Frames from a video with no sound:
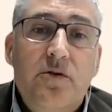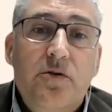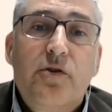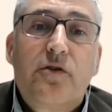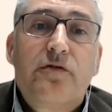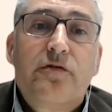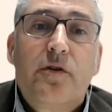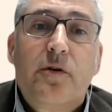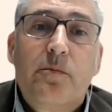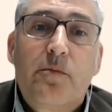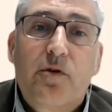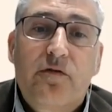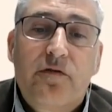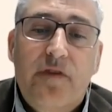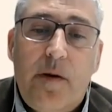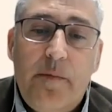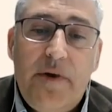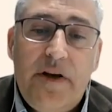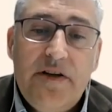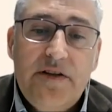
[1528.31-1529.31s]
look for more
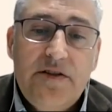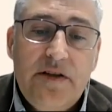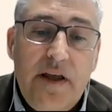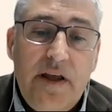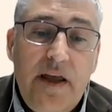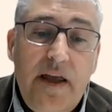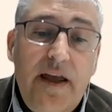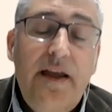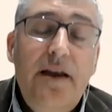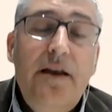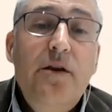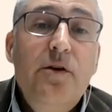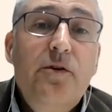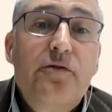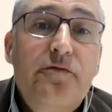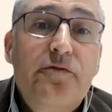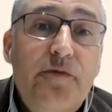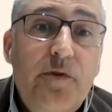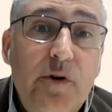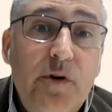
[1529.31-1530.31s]
families and
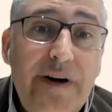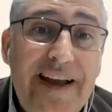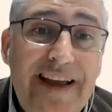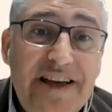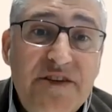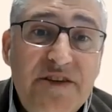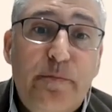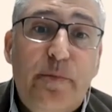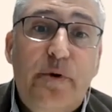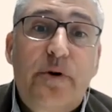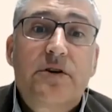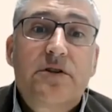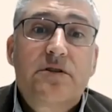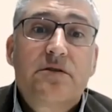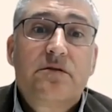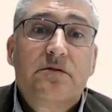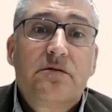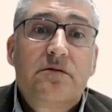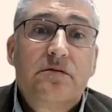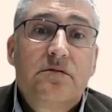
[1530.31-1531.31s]
look for experts
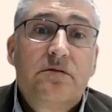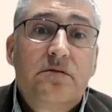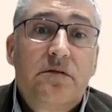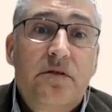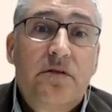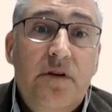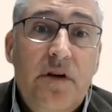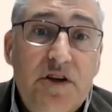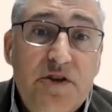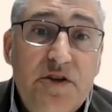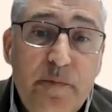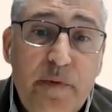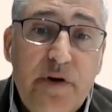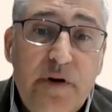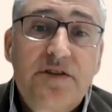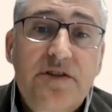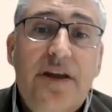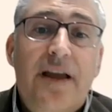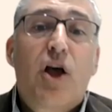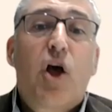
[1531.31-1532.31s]

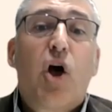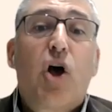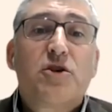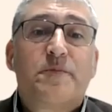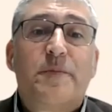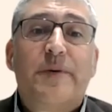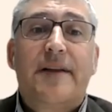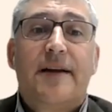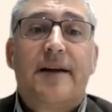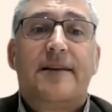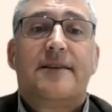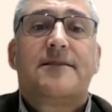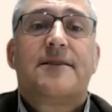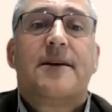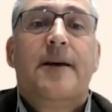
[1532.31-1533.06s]
in hospitals.